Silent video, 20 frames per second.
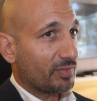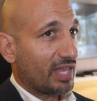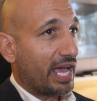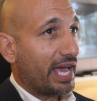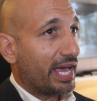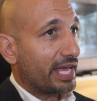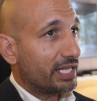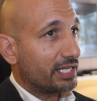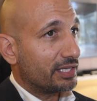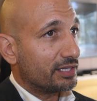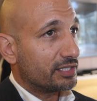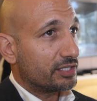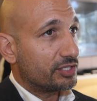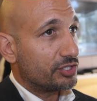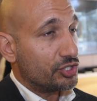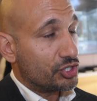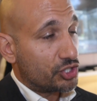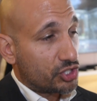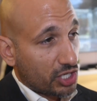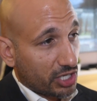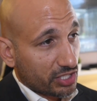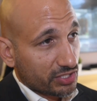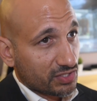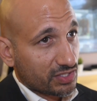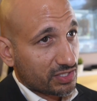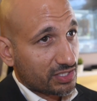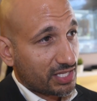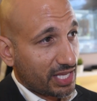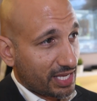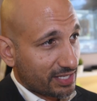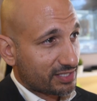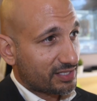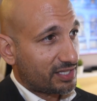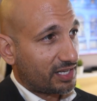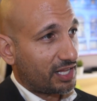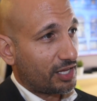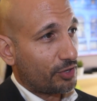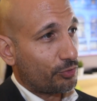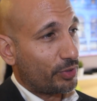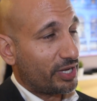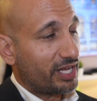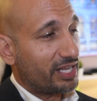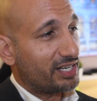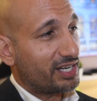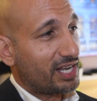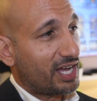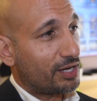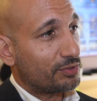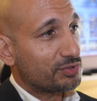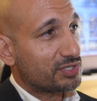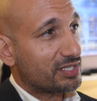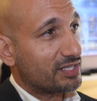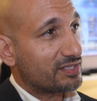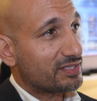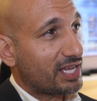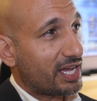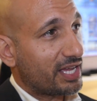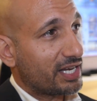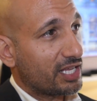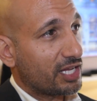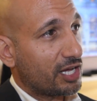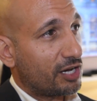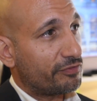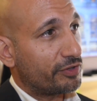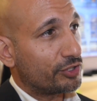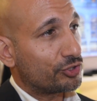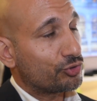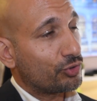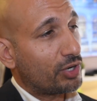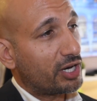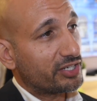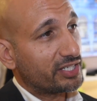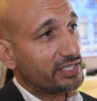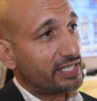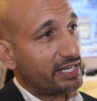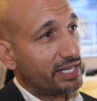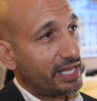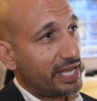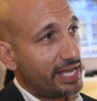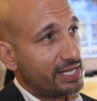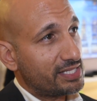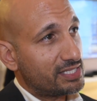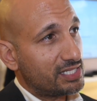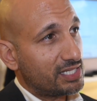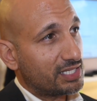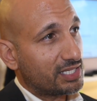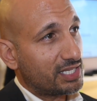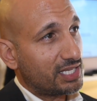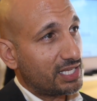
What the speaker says: And just yesterday we announced the signing of a 280